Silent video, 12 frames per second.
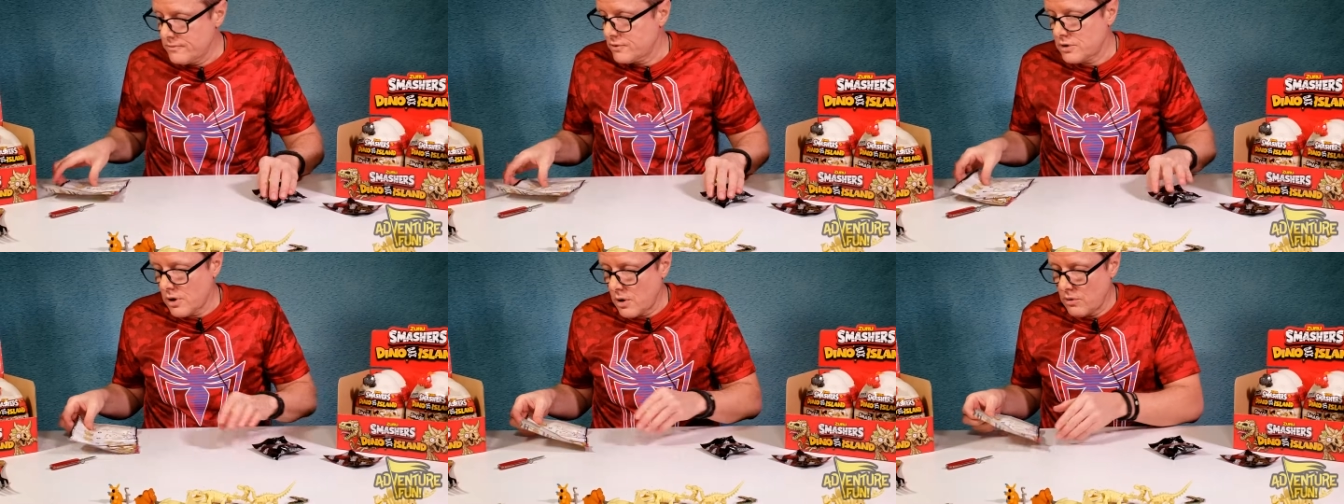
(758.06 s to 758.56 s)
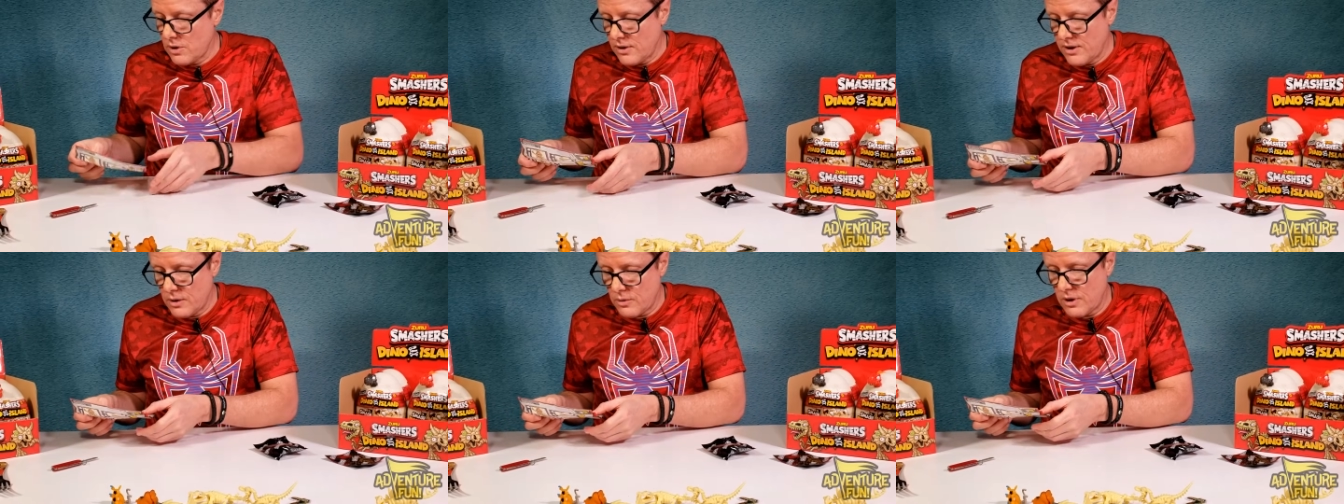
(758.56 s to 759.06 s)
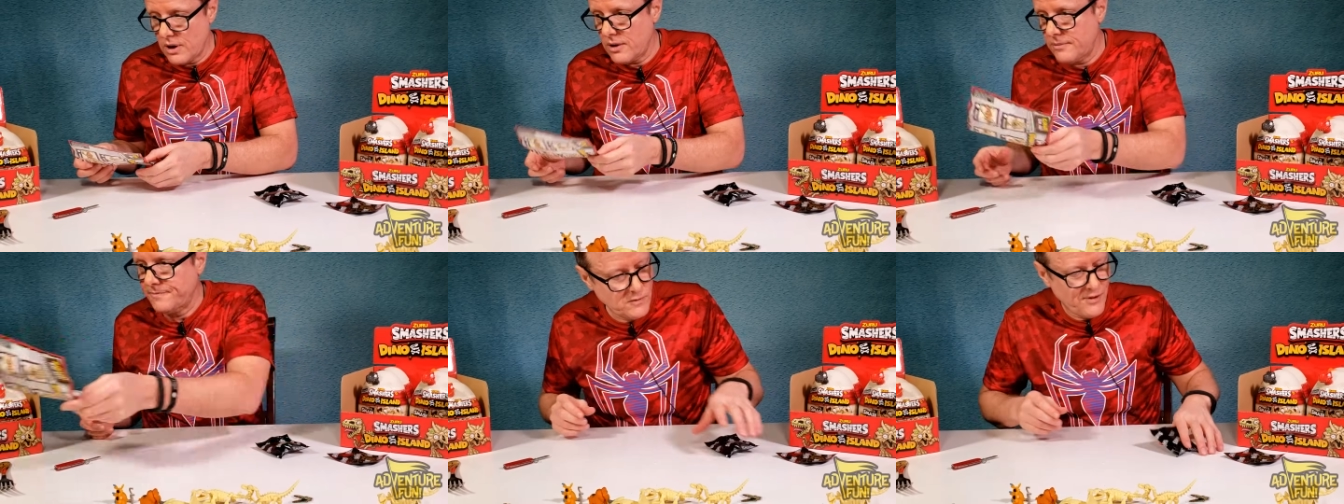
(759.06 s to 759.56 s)
So you think we're
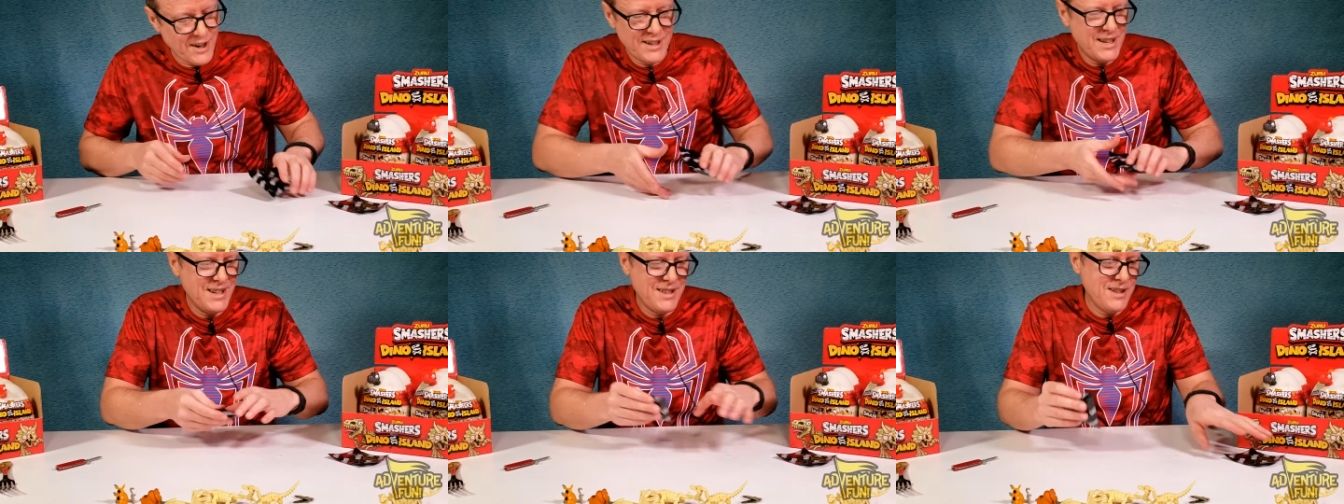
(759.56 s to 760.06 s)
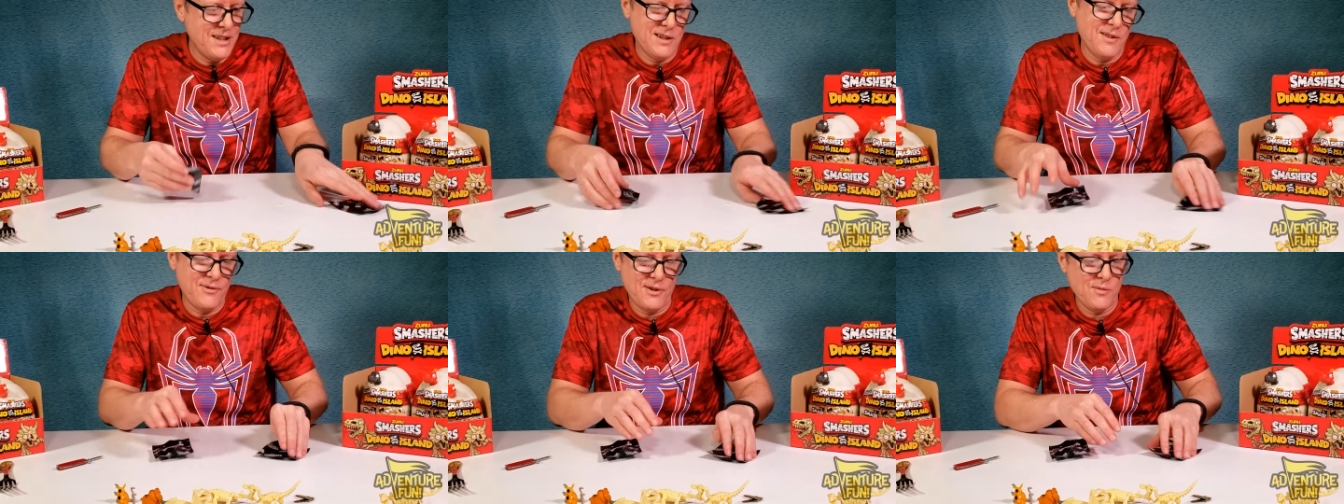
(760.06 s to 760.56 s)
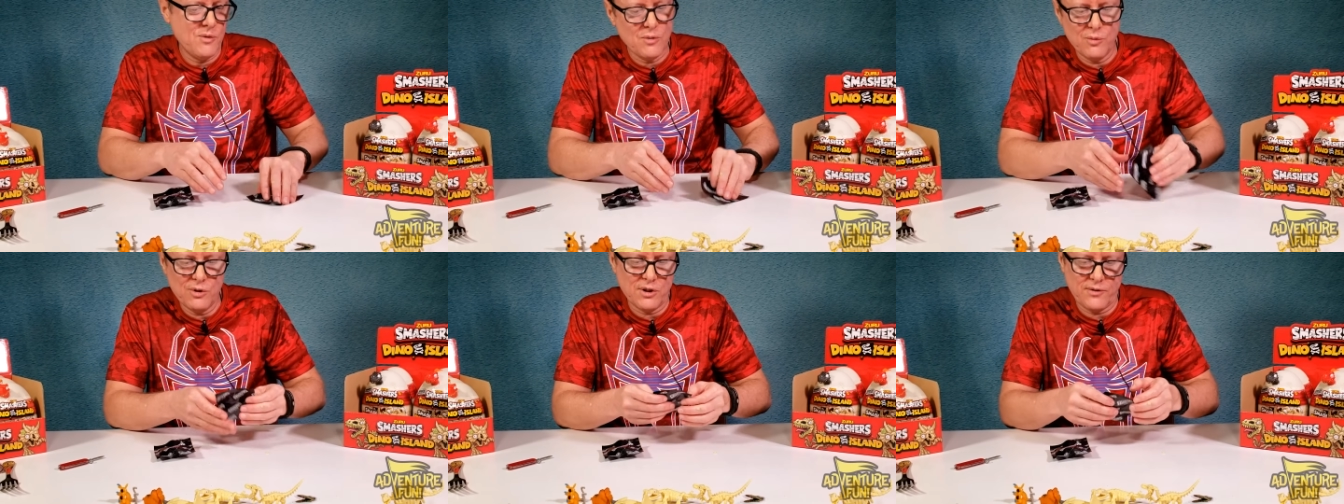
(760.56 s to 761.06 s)
gonna find anything different. Well,
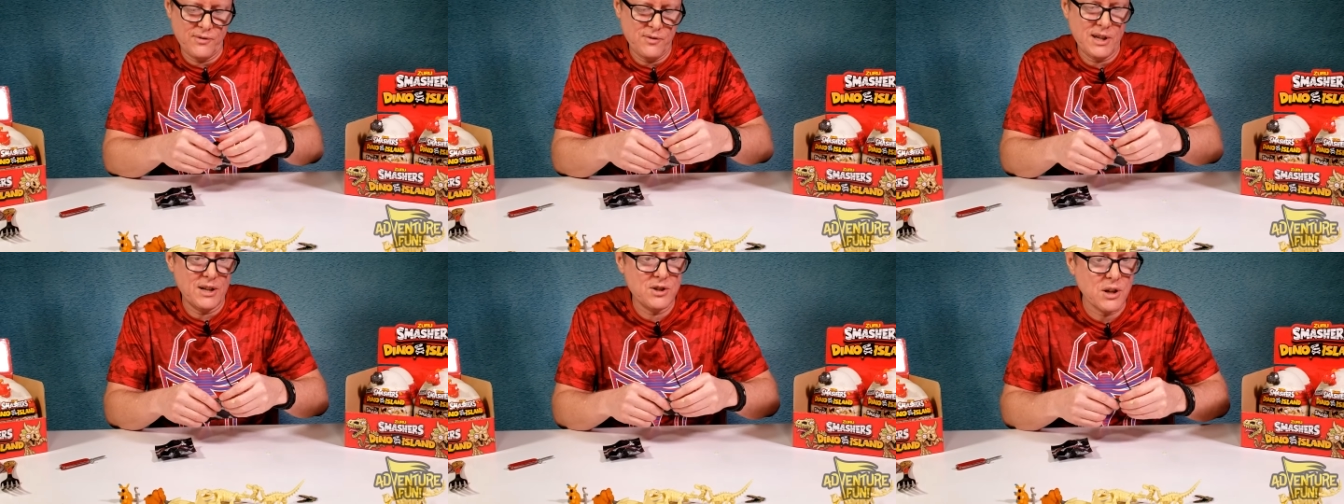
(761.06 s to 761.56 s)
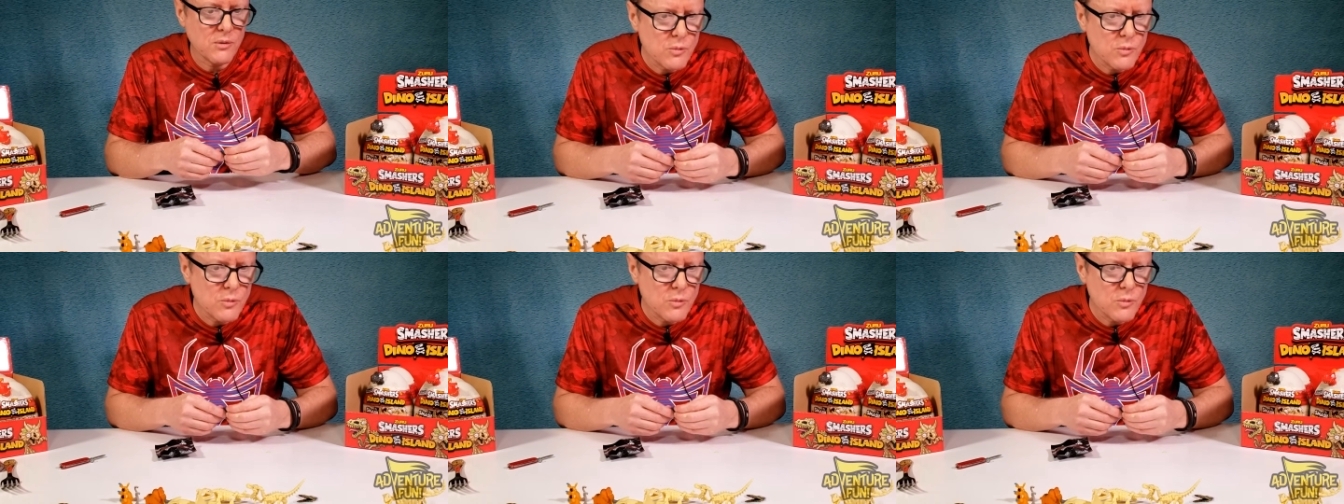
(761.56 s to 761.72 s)
we'll look. We got check.